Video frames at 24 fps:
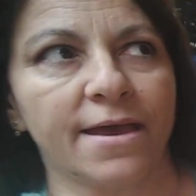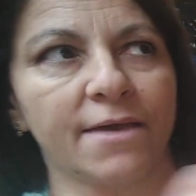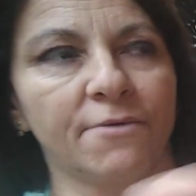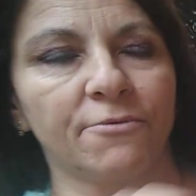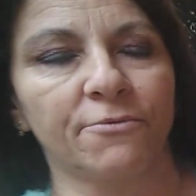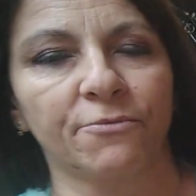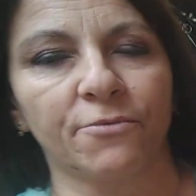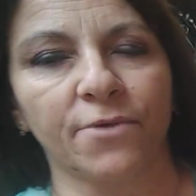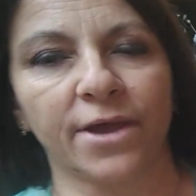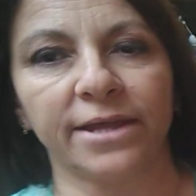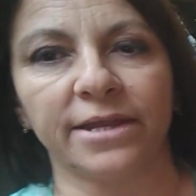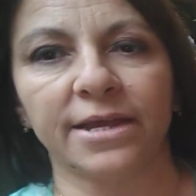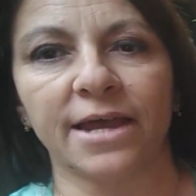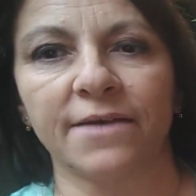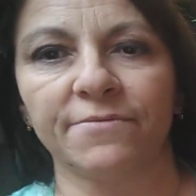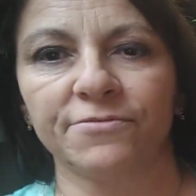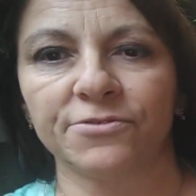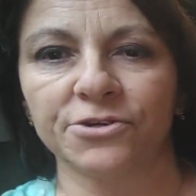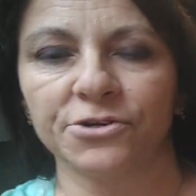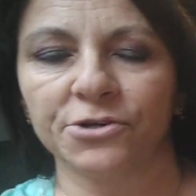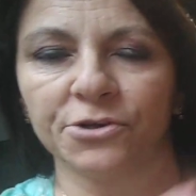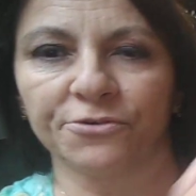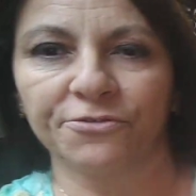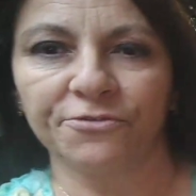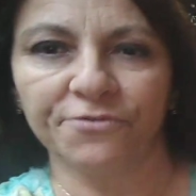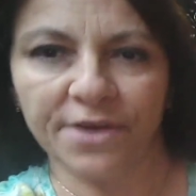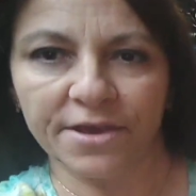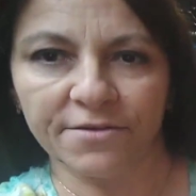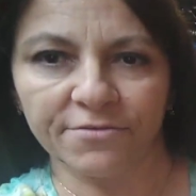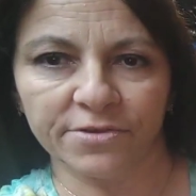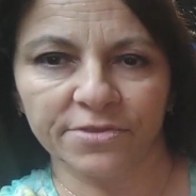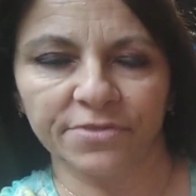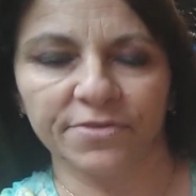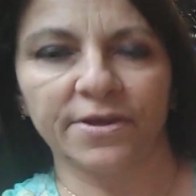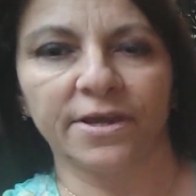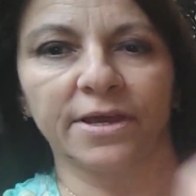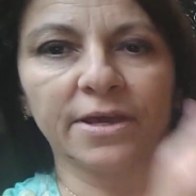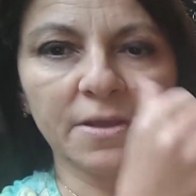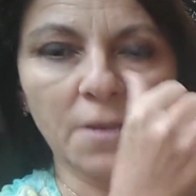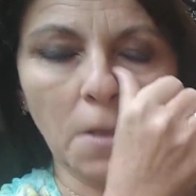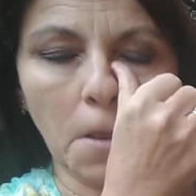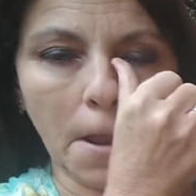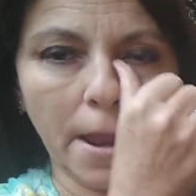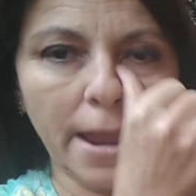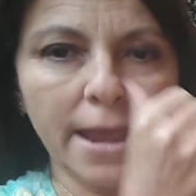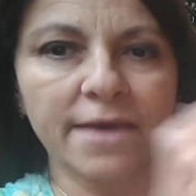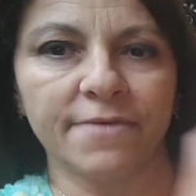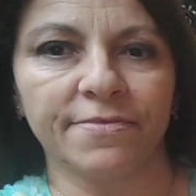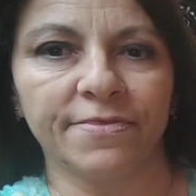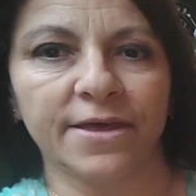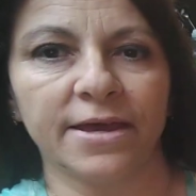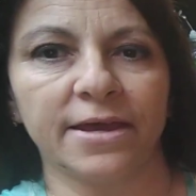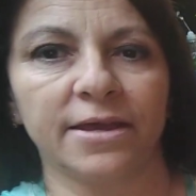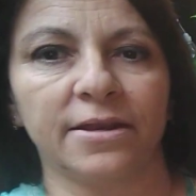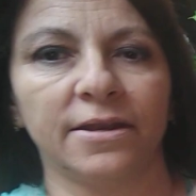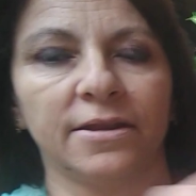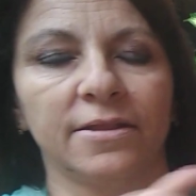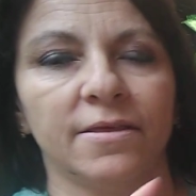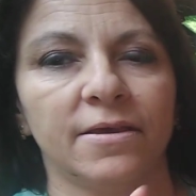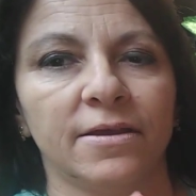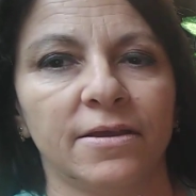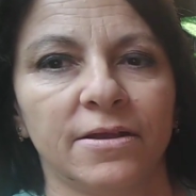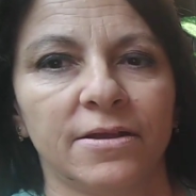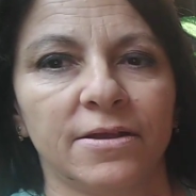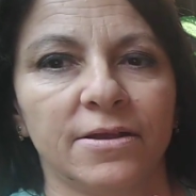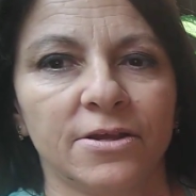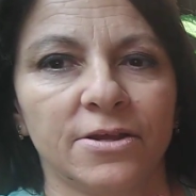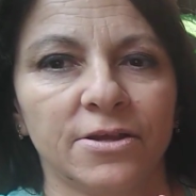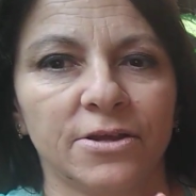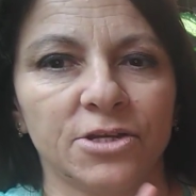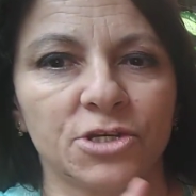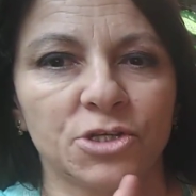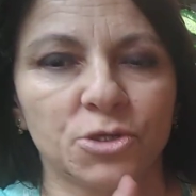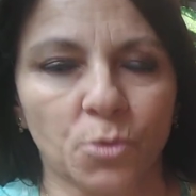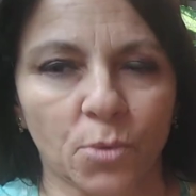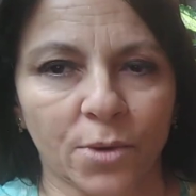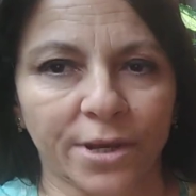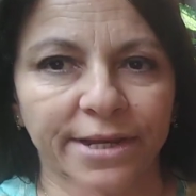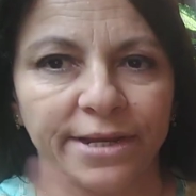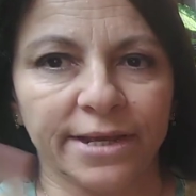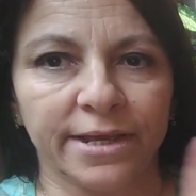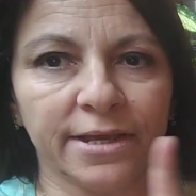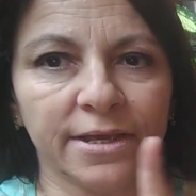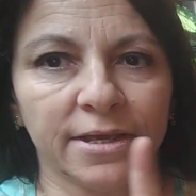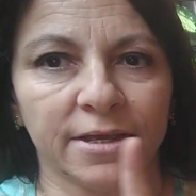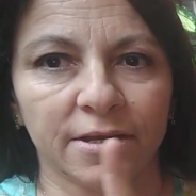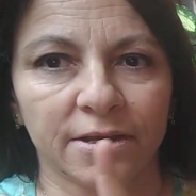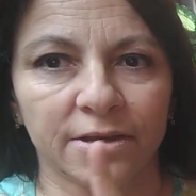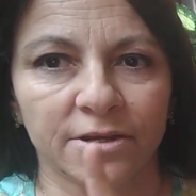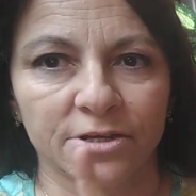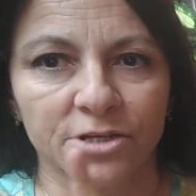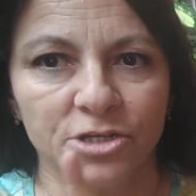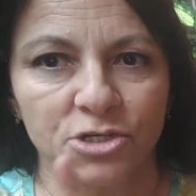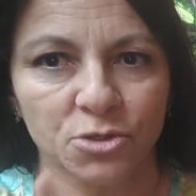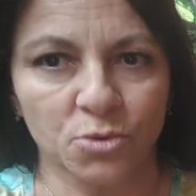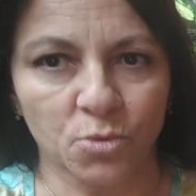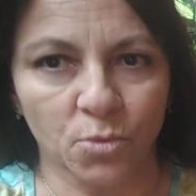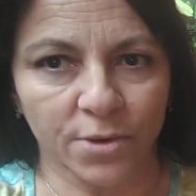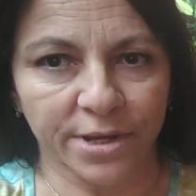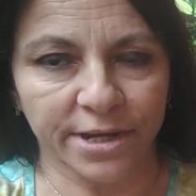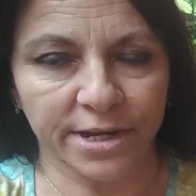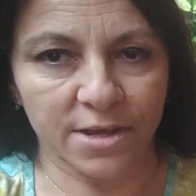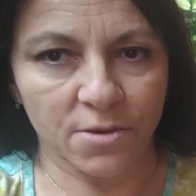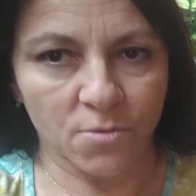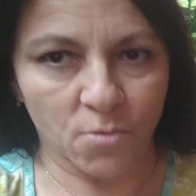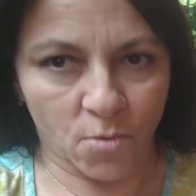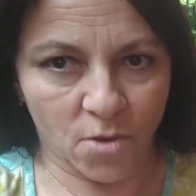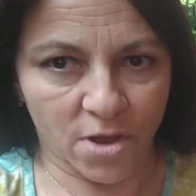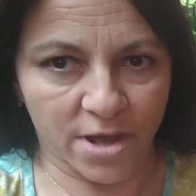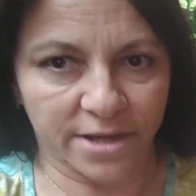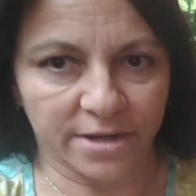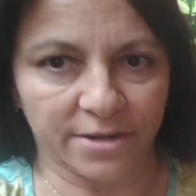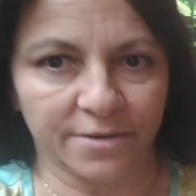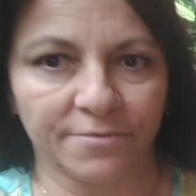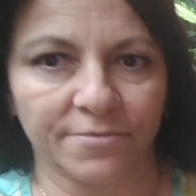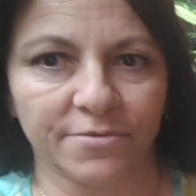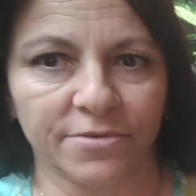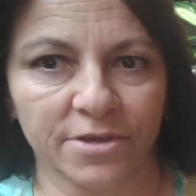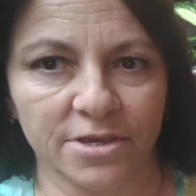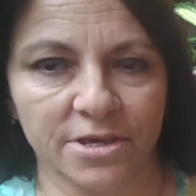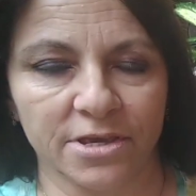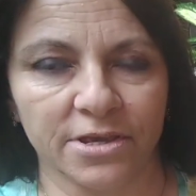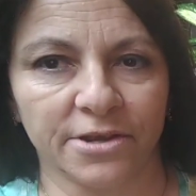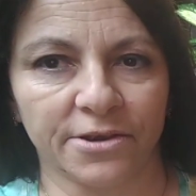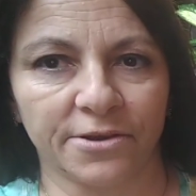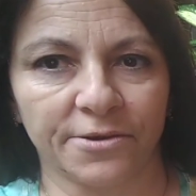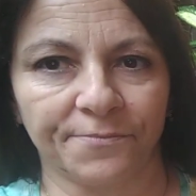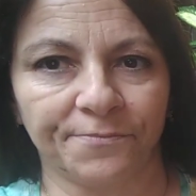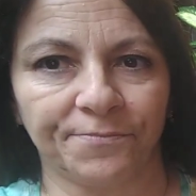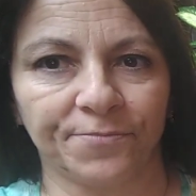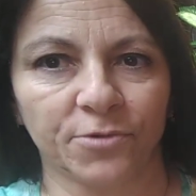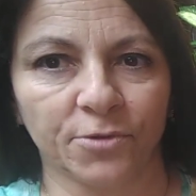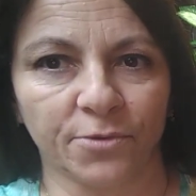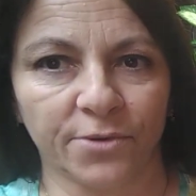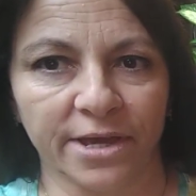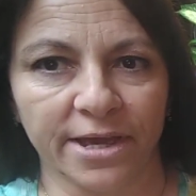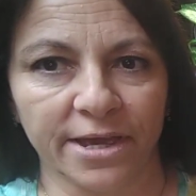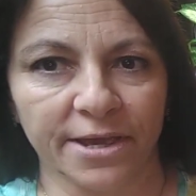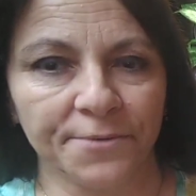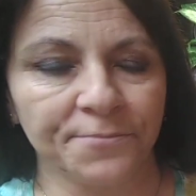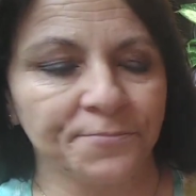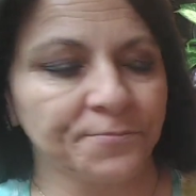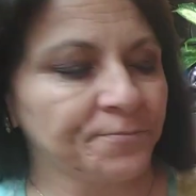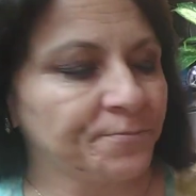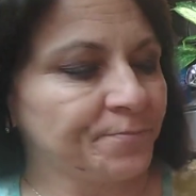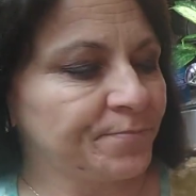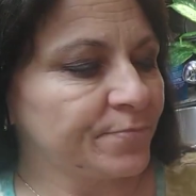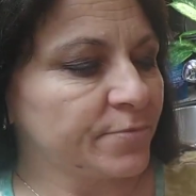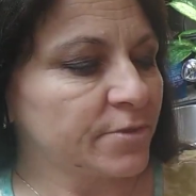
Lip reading: right after your favorite thing, and then 2021, the year, okay?